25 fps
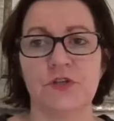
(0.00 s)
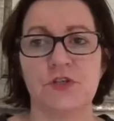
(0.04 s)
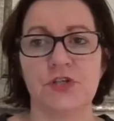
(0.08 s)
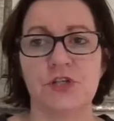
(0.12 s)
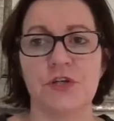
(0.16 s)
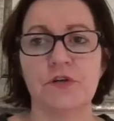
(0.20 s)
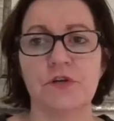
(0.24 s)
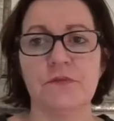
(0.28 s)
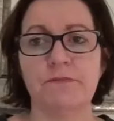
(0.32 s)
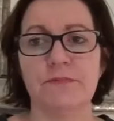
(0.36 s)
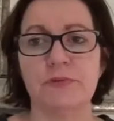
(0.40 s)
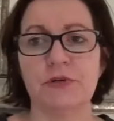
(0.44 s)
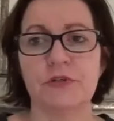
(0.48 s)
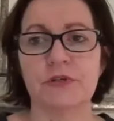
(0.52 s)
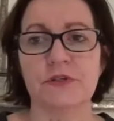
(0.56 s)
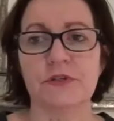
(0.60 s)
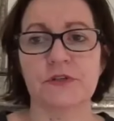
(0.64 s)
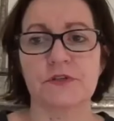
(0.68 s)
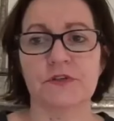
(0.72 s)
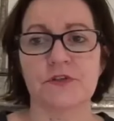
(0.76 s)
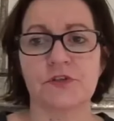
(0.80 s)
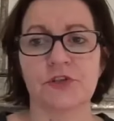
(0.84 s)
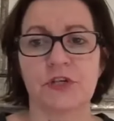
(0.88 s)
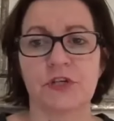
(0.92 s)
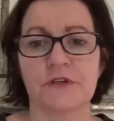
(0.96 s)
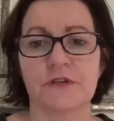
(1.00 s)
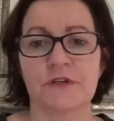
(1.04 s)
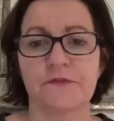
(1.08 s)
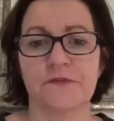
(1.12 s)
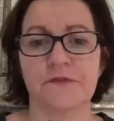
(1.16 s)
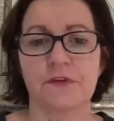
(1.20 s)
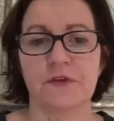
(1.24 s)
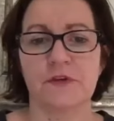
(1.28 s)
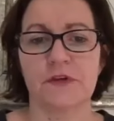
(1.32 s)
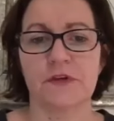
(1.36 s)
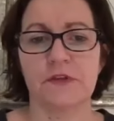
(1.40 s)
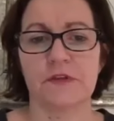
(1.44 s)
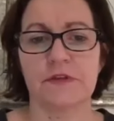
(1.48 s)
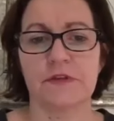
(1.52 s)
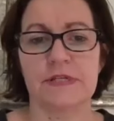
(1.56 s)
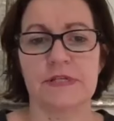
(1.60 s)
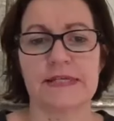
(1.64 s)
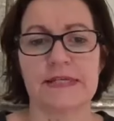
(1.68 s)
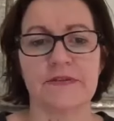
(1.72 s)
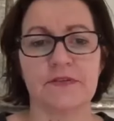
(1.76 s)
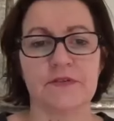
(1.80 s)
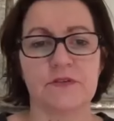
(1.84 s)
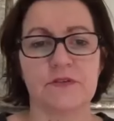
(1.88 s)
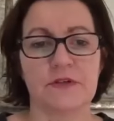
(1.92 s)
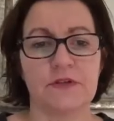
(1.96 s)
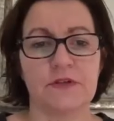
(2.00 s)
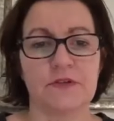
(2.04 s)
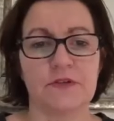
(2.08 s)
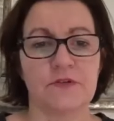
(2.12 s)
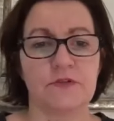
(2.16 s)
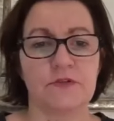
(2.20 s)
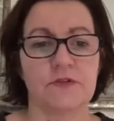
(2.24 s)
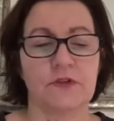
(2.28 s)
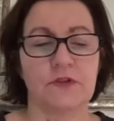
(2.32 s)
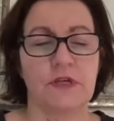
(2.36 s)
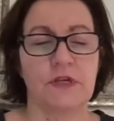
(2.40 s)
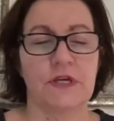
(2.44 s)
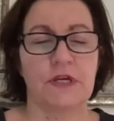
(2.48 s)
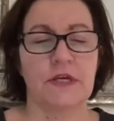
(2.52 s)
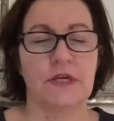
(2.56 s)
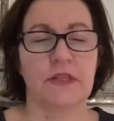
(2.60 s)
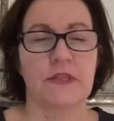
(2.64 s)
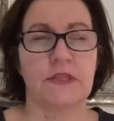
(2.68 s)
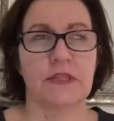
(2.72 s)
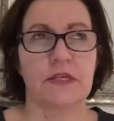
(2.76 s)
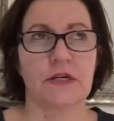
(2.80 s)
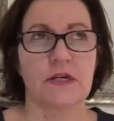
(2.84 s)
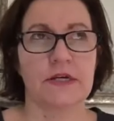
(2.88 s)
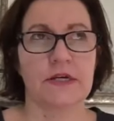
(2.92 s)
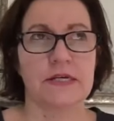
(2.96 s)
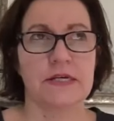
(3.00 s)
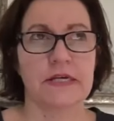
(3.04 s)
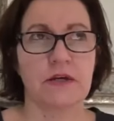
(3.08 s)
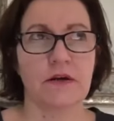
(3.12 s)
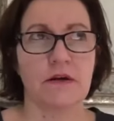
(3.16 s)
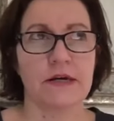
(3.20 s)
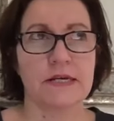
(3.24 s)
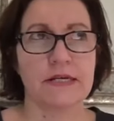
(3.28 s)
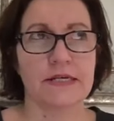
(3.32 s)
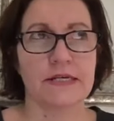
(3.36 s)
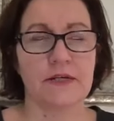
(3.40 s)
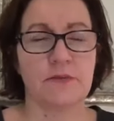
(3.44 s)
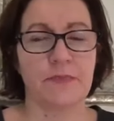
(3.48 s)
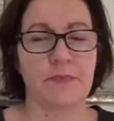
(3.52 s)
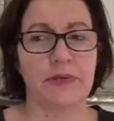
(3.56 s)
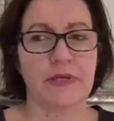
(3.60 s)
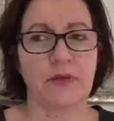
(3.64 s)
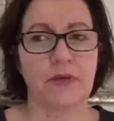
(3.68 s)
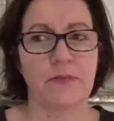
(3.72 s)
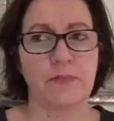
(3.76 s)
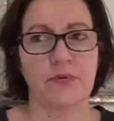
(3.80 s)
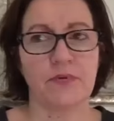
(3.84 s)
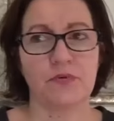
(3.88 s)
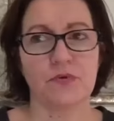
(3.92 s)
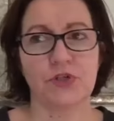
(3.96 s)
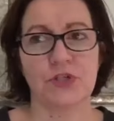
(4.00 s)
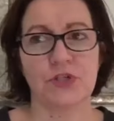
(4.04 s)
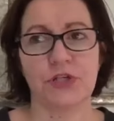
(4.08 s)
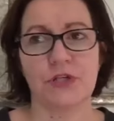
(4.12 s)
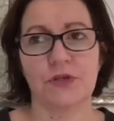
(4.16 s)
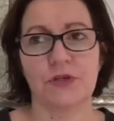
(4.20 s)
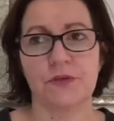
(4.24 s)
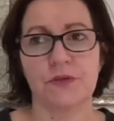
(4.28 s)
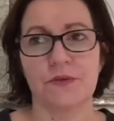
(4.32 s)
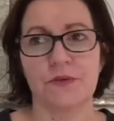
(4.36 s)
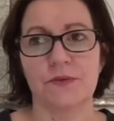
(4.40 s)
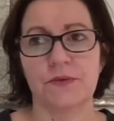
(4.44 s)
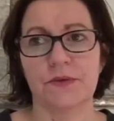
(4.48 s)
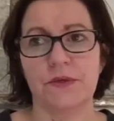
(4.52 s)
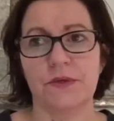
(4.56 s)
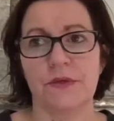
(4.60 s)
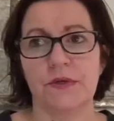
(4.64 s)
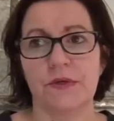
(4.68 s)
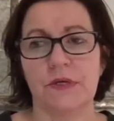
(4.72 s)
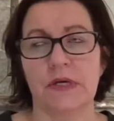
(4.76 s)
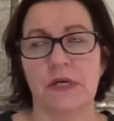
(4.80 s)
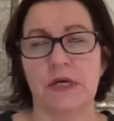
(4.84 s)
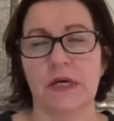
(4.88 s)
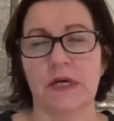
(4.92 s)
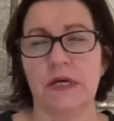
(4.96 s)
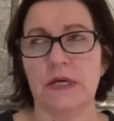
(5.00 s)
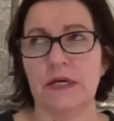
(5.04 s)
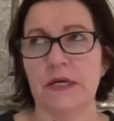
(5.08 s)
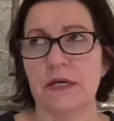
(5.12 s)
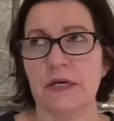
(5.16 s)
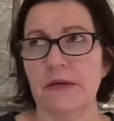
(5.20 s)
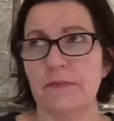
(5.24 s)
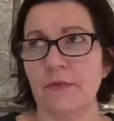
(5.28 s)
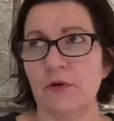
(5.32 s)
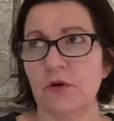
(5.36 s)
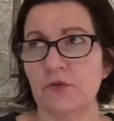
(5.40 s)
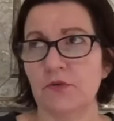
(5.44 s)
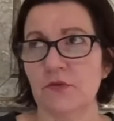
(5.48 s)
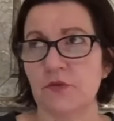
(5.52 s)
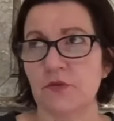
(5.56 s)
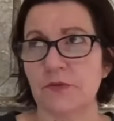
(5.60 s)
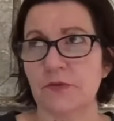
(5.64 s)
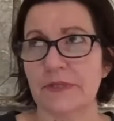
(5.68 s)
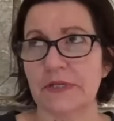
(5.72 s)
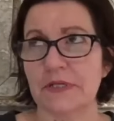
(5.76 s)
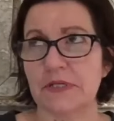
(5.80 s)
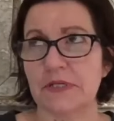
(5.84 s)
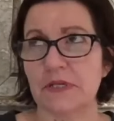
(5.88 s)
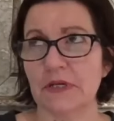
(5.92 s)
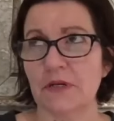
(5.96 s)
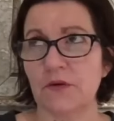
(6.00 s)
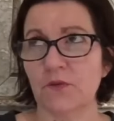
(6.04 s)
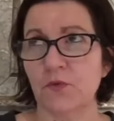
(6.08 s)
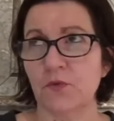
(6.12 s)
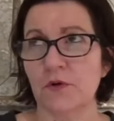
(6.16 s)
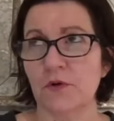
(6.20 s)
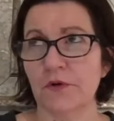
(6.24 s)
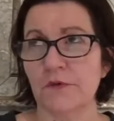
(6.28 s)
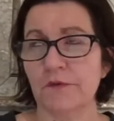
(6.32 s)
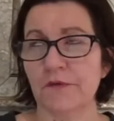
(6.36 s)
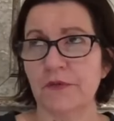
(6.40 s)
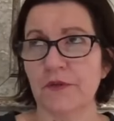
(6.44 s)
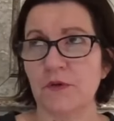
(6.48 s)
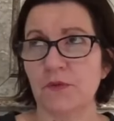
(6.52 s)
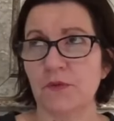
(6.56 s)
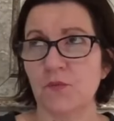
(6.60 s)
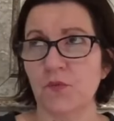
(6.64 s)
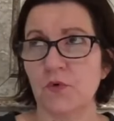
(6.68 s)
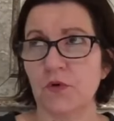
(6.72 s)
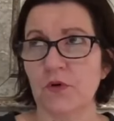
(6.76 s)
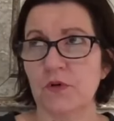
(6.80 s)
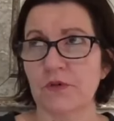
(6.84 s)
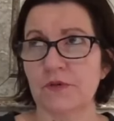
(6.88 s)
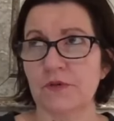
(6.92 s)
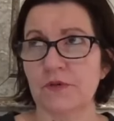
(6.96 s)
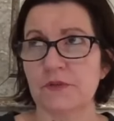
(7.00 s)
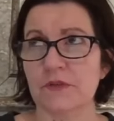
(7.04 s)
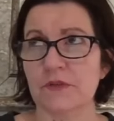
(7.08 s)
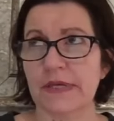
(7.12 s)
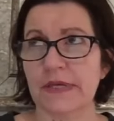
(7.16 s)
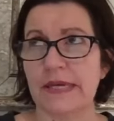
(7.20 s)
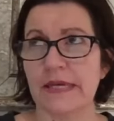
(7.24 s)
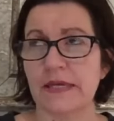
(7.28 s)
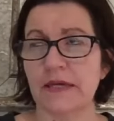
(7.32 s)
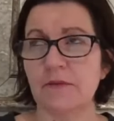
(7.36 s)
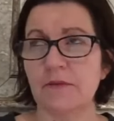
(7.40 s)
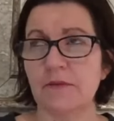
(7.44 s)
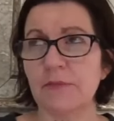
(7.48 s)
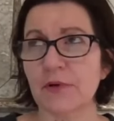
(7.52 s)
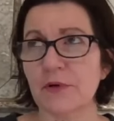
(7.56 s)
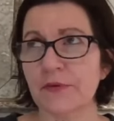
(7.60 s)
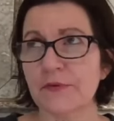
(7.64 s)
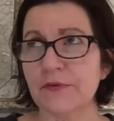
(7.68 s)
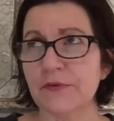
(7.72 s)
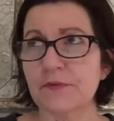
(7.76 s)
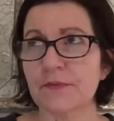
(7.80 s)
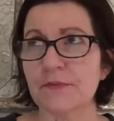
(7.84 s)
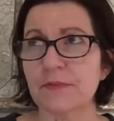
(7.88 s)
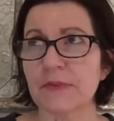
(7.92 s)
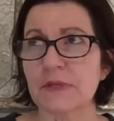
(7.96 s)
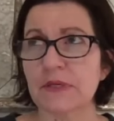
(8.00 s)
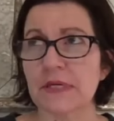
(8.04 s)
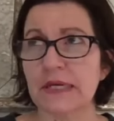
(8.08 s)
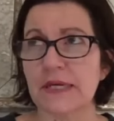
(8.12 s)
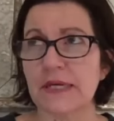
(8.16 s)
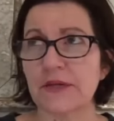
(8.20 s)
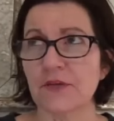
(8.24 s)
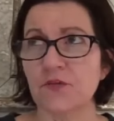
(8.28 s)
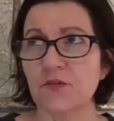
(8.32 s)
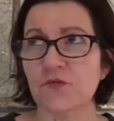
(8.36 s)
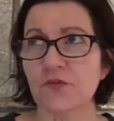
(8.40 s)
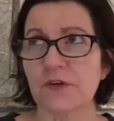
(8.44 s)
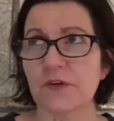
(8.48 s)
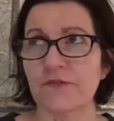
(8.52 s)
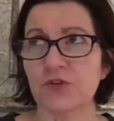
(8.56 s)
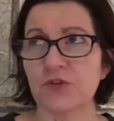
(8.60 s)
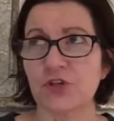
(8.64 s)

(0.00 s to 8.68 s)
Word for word: the two books, just for the listeners, that I guided people to um, on Twitter, one of them was Higginbotham, A History